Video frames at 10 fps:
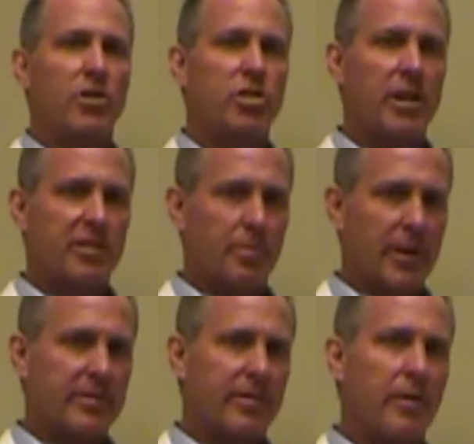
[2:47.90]
Shin
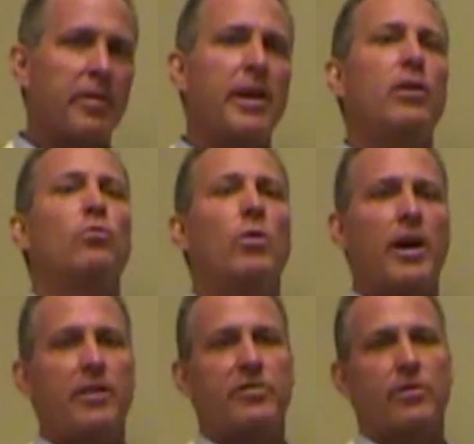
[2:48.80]
splints. Think
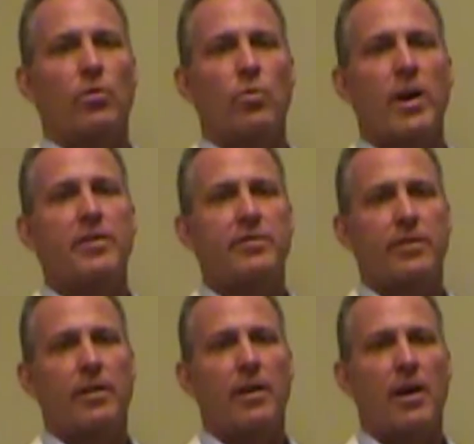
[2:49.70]
rice, rest,